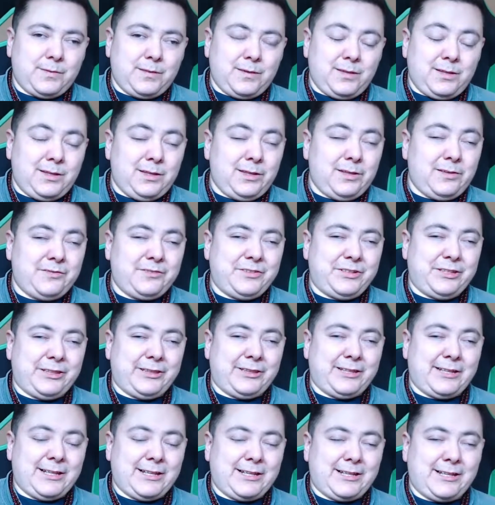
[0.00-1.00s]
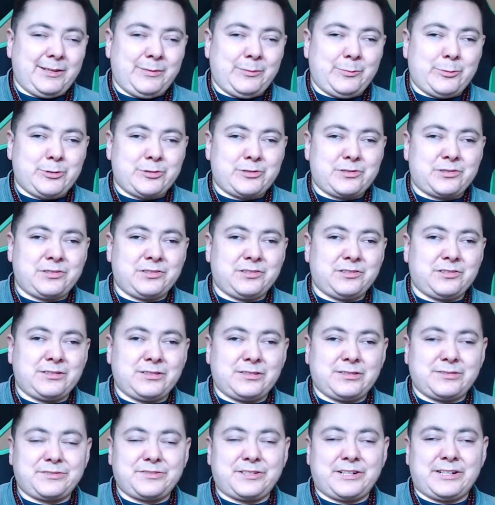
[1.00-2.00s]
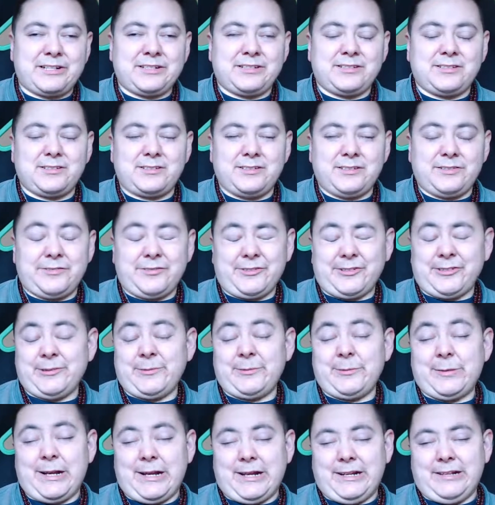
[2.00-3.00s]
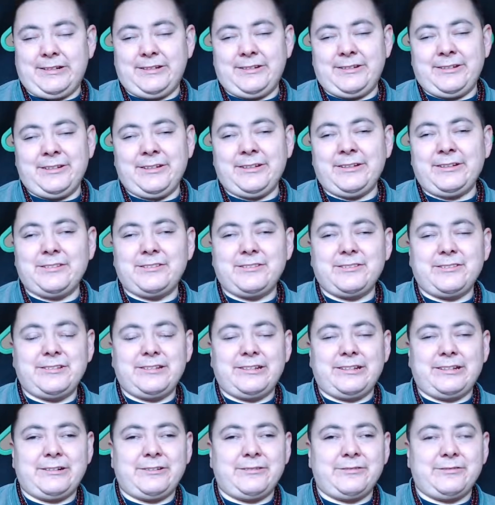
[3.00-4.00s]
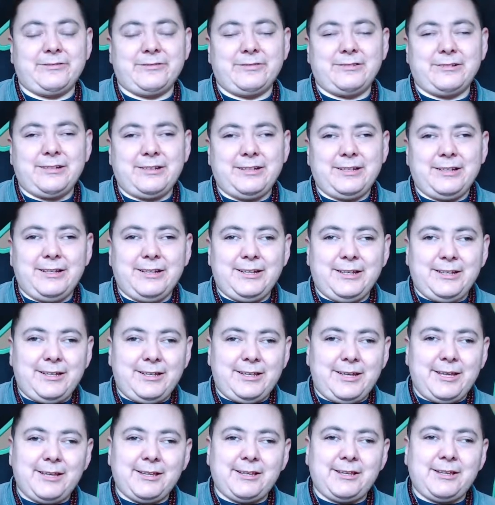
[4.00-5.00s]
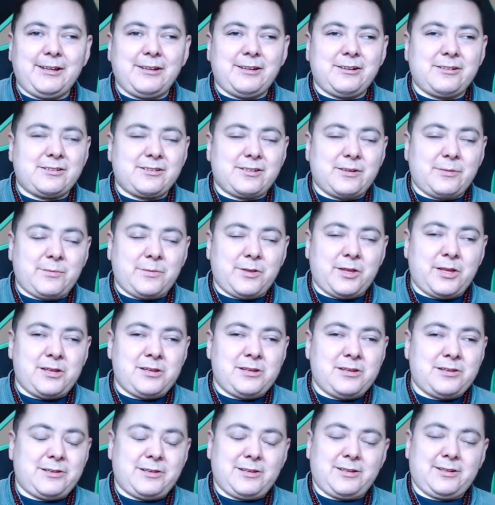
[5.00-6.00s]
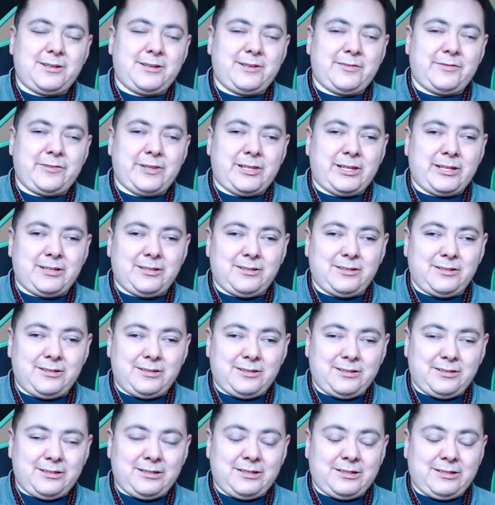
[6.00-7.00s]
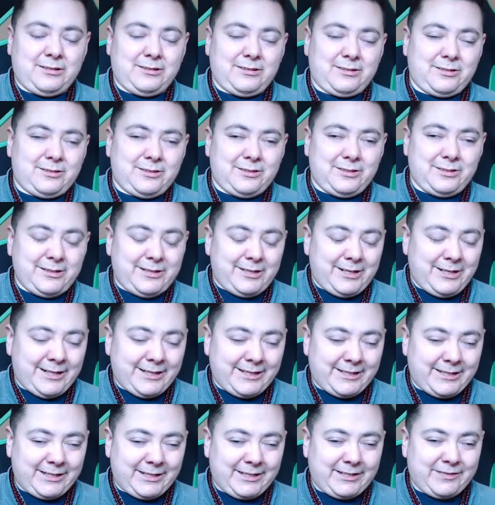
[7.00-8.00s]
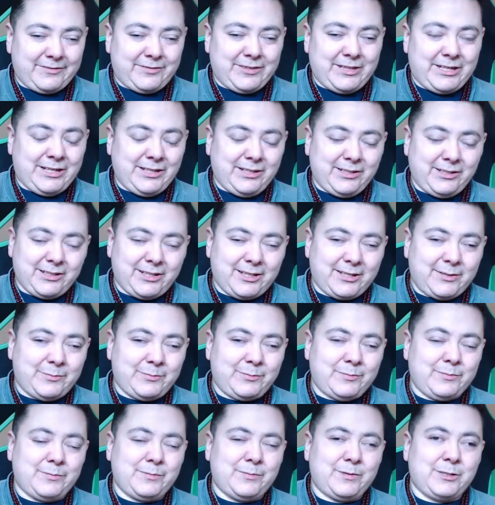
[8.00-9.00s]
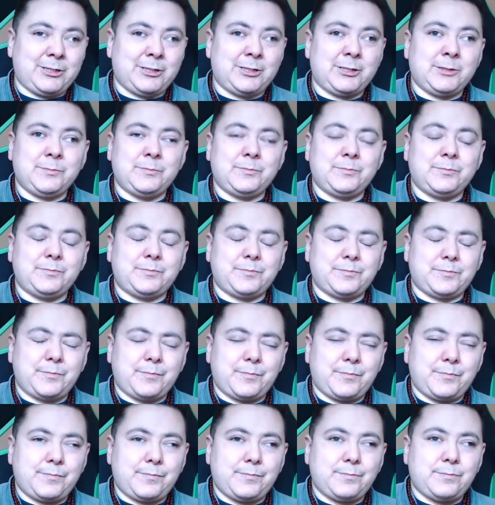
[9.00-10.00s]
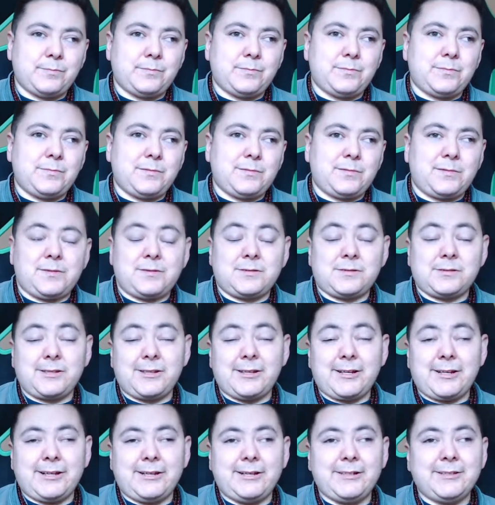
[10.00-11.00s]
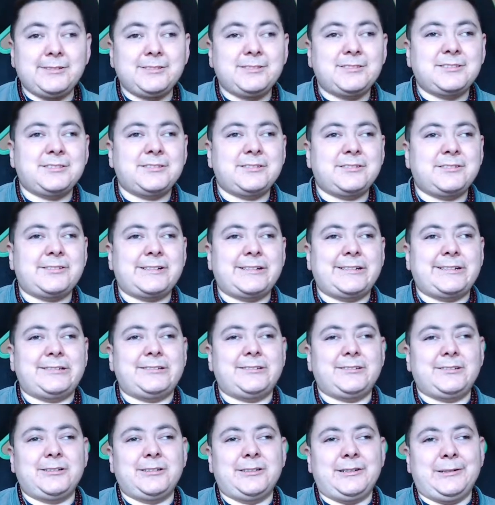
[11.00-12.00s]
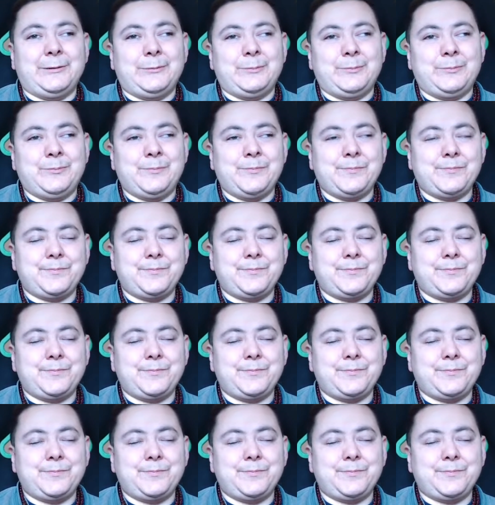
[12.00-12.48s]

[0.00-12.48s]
even like emotional distress if your pet needs you know healing or something you can give that i, I can give that to them um, so yeah it's a great um,